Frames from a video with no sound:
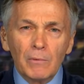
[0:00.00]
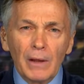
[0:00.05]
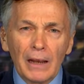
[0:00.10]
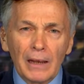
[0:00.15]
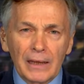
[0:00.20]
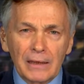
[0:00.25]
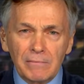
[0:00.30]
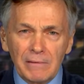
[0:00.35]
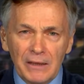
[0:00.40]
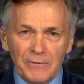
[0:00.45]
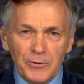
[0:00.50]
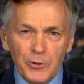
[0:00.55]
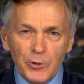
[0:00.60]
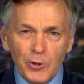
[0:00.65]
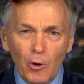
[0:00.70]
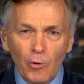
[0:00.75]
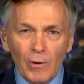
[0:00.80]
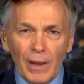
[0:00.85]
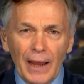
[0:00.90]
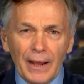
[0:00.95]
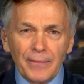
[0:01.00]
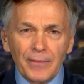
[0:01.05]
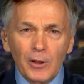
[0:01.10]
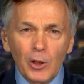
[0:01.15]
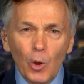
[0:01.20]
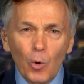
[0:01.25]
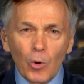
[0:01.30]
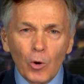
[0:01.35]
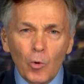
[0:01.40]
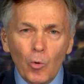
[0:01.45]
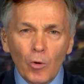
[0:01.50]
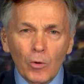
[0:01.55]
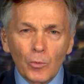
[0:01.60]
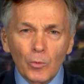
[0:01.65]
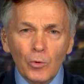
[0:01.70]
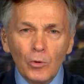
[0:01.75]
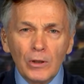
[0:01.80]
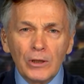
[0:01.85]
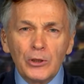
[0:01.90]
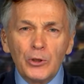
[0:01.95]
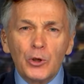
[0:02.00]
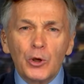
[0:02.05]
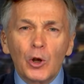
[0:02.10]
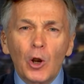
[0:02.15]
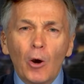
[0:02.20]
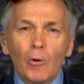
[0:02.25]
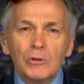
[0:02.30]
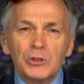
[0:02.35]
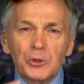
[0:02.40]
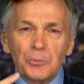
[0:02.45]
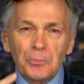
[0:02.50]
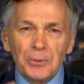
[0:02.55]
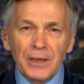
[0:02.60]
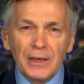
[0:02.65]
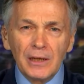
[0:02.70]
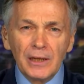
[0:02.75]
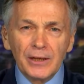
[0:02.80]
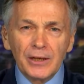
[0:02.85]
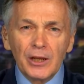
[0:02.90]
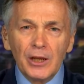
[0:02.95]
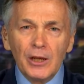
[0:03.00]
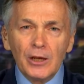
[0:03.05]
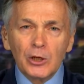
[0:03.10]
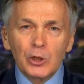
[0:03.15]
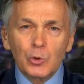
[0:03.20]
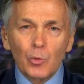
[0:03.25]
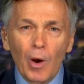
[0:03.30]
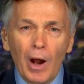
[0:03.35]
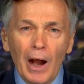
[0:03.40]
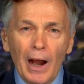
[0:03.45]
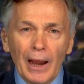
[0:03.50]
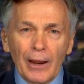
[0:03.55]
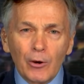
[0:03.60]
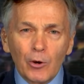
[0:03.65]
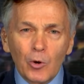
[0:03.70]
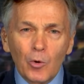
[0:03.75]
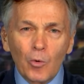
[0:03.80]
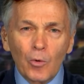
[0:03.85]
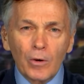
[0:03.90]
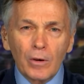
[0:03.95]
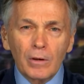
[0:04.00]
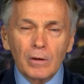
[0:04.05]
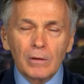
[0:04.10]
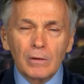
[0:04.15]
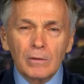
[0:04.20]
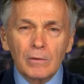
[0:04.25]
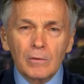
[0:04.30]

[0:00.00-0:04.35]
well, like if you don't like the lower court ruling, you can always appeal it to a higher court.